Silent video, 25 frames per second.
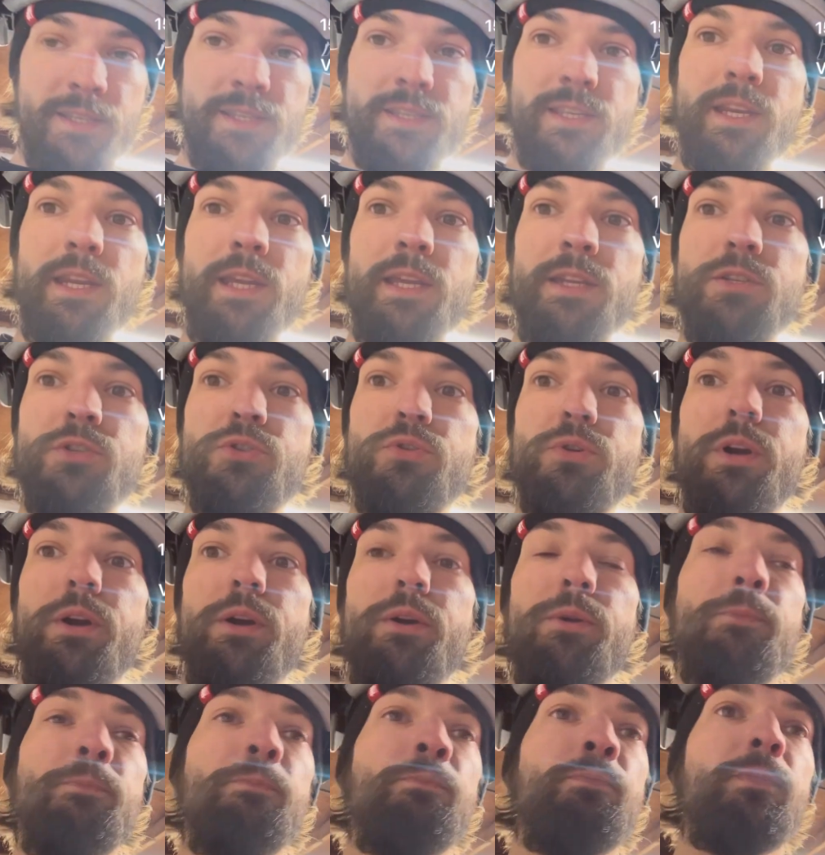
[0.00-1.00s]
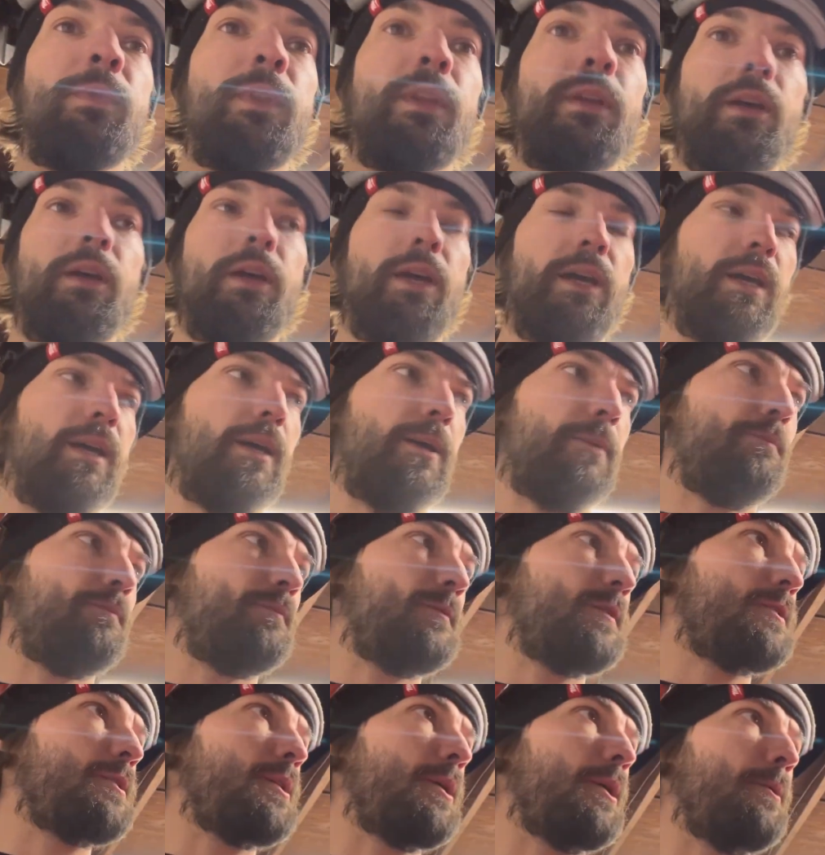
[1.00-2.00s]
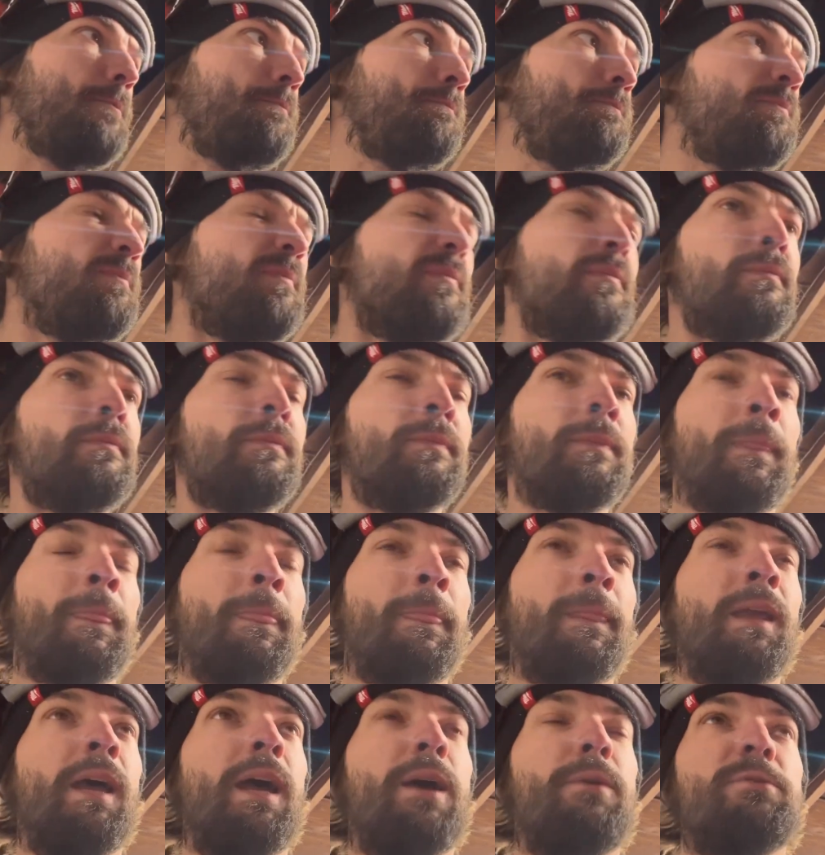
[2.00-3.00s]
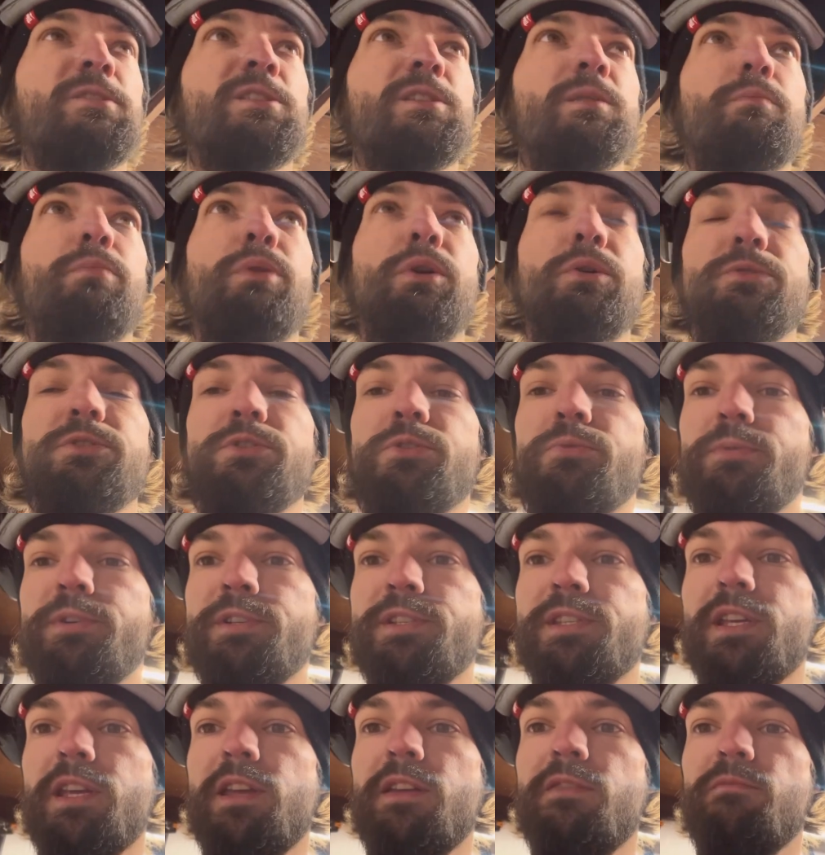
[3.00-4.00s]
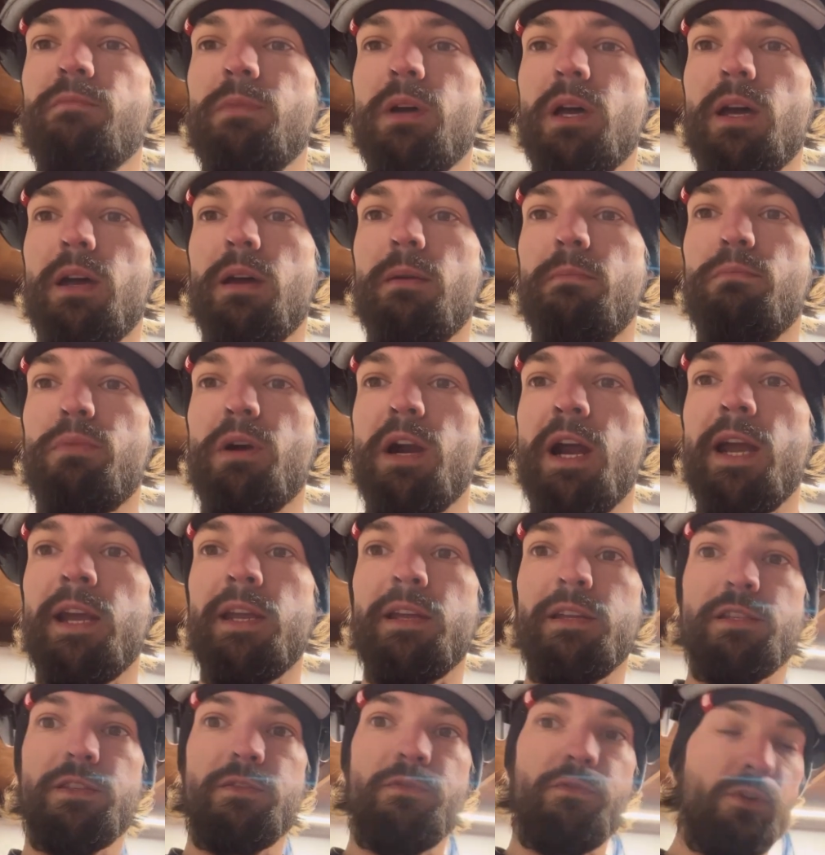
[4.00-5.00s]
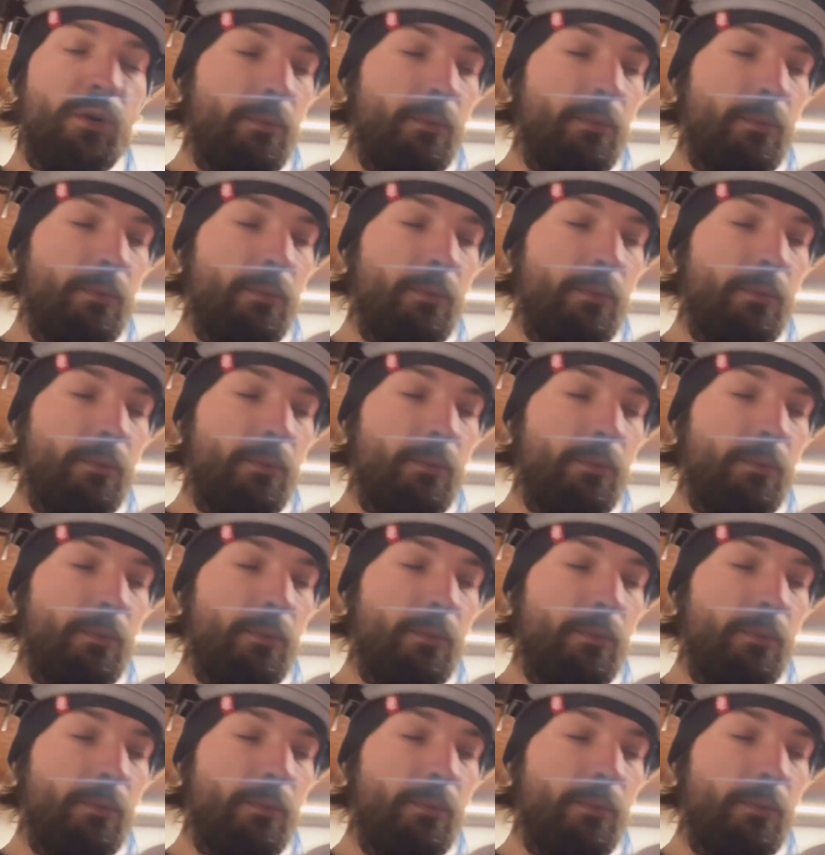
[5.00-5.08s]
an intro. So I was supposed to receive my brackets for